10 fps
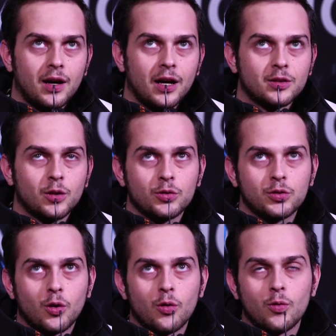I
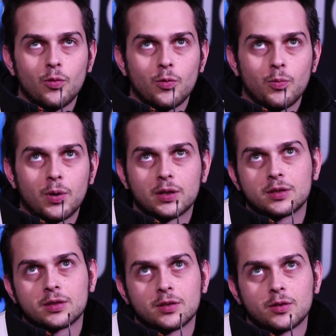don't know,
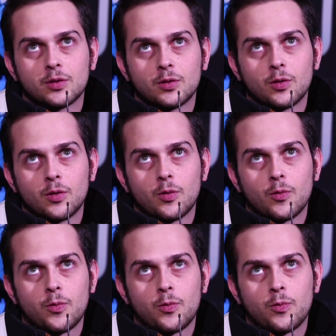but
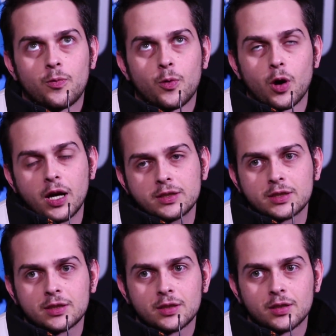for
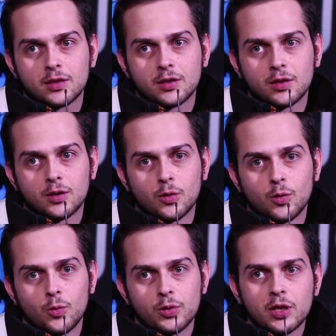us,
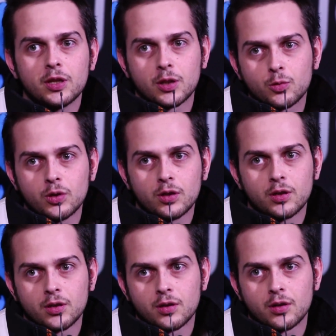we think that
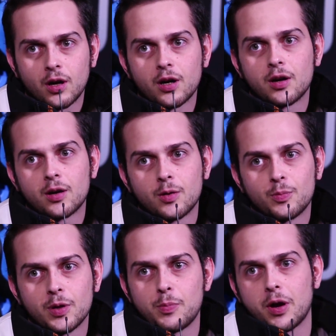we are
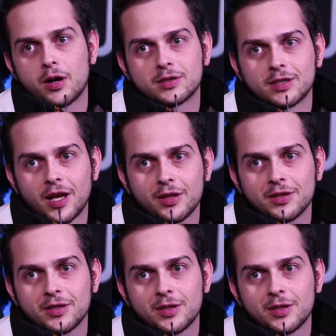prepared enough